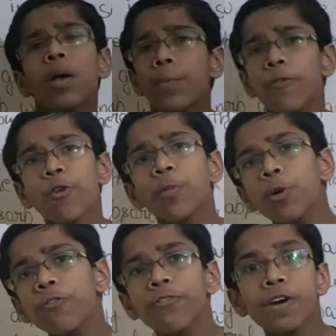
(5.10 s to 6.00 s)
Before
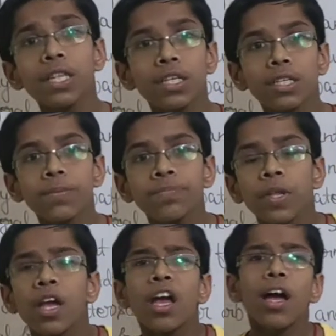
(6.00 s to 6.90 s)
moving further,
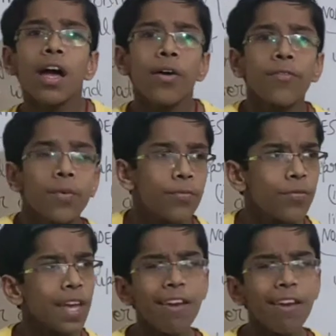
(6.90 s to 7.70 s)
we